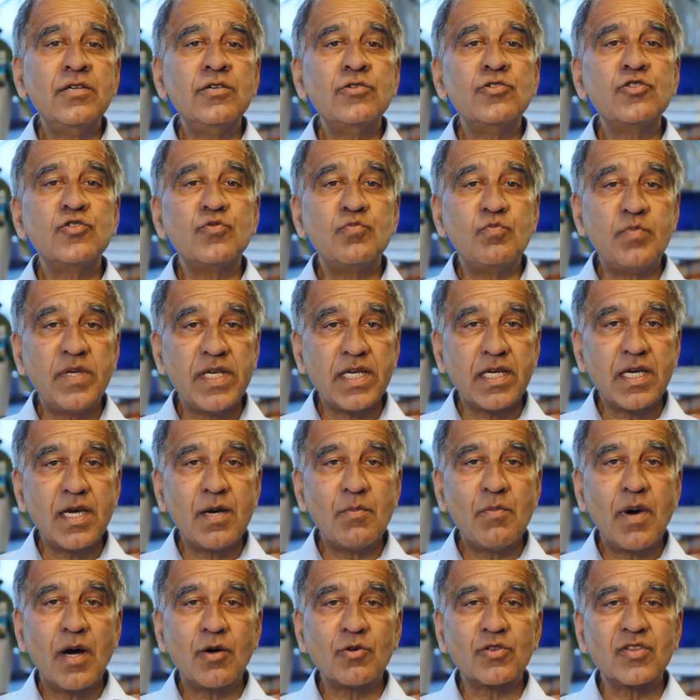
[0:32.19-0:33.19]
speak
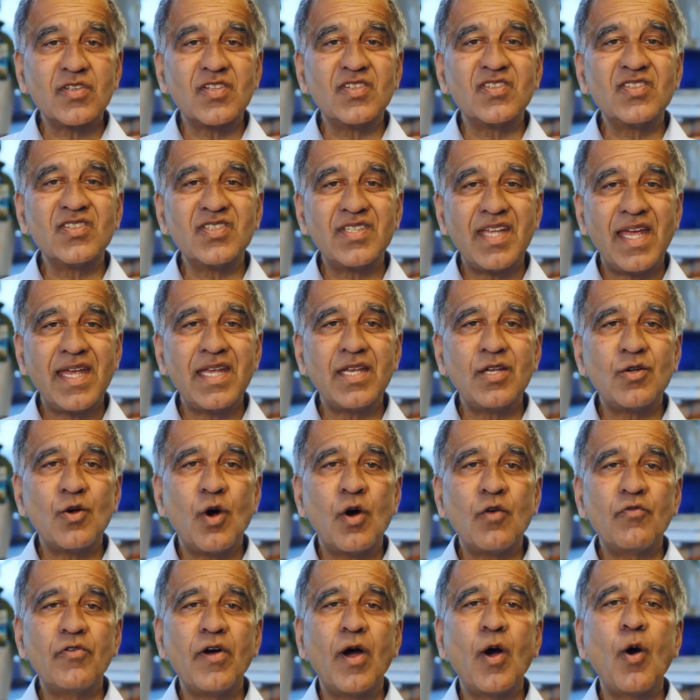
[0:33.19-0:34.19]
about the state
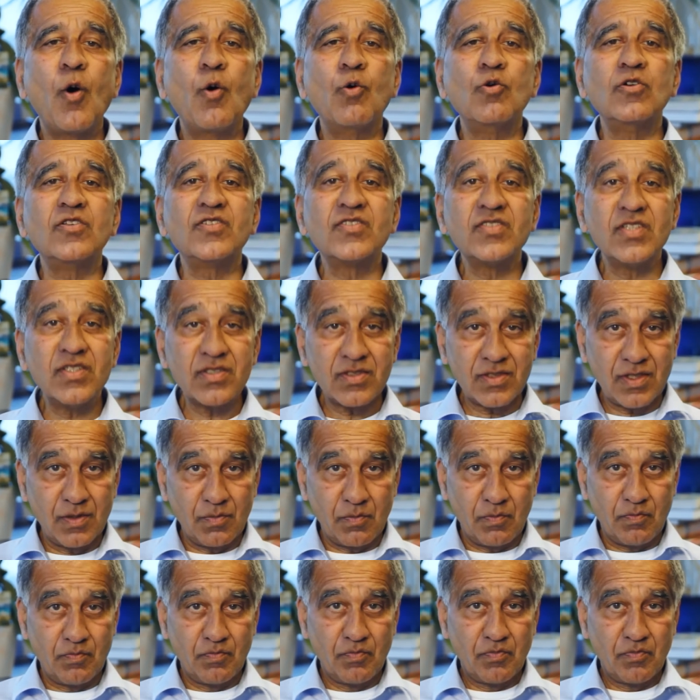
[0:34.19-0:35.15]
of a whole system,